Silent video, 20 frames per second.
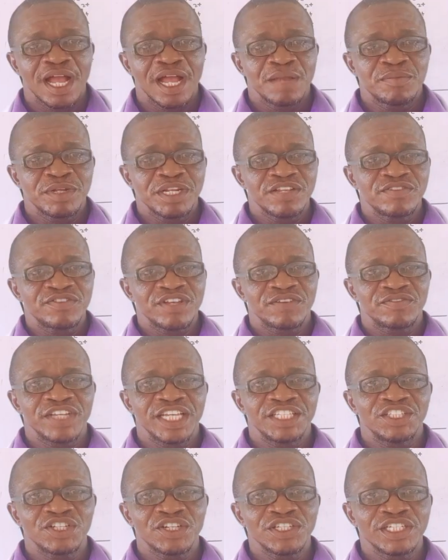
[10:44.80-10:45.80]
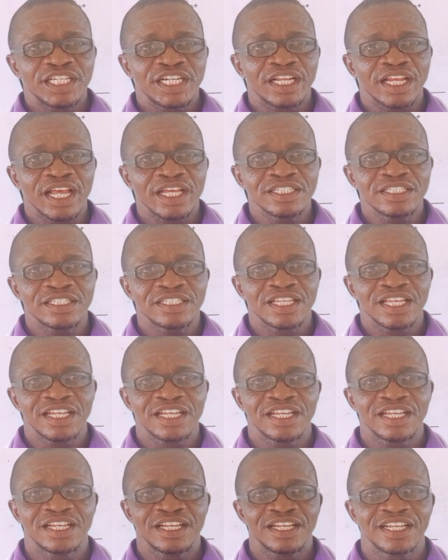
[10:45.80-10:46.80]
I believe you have enjoyed the class.
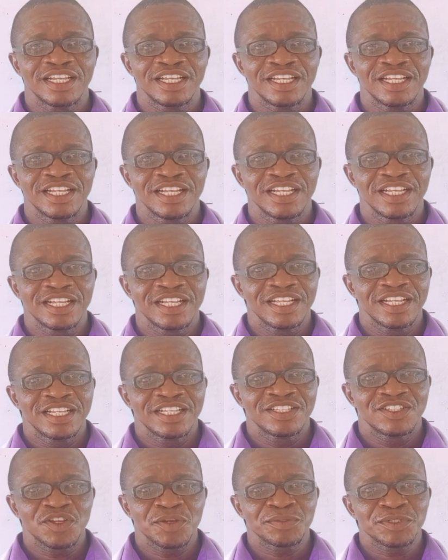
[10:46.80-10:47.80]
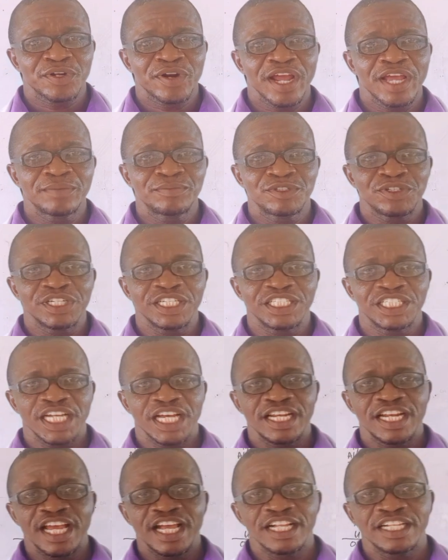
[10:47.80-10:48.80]
Subscribe to the
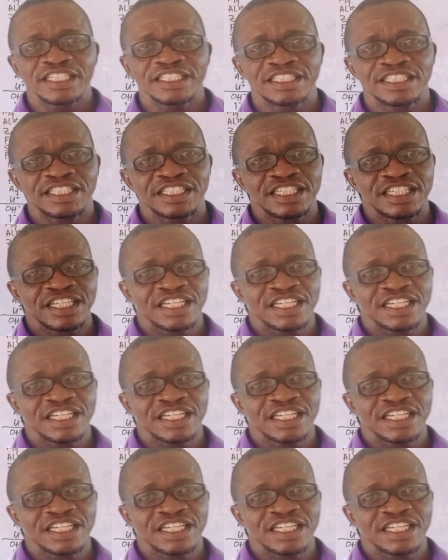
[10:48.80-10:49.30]
channel,